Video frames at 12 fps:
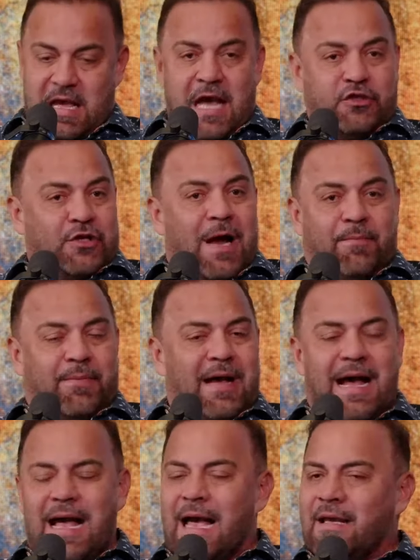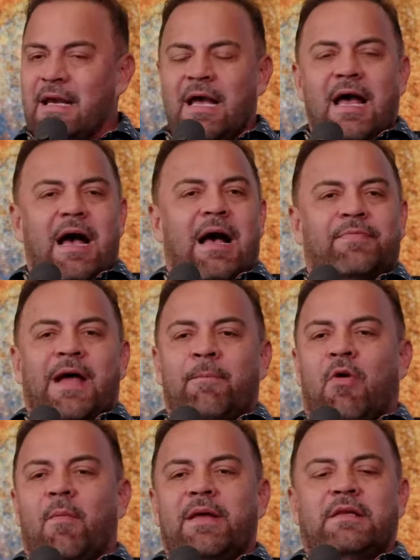I jumped. I, I uh, the
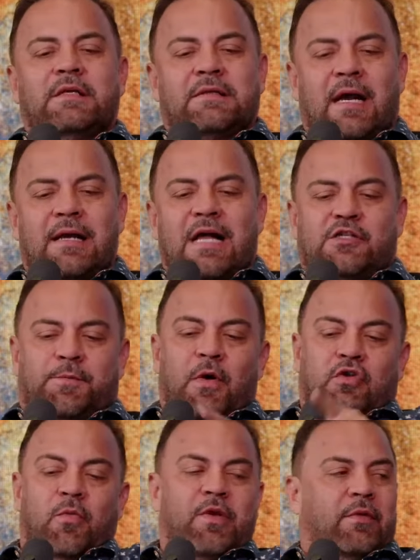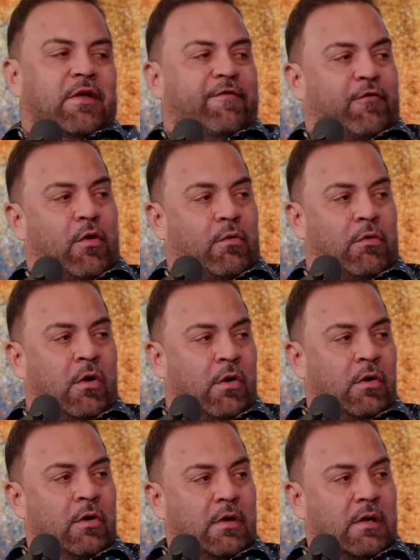moment that God spoke to me on the front row,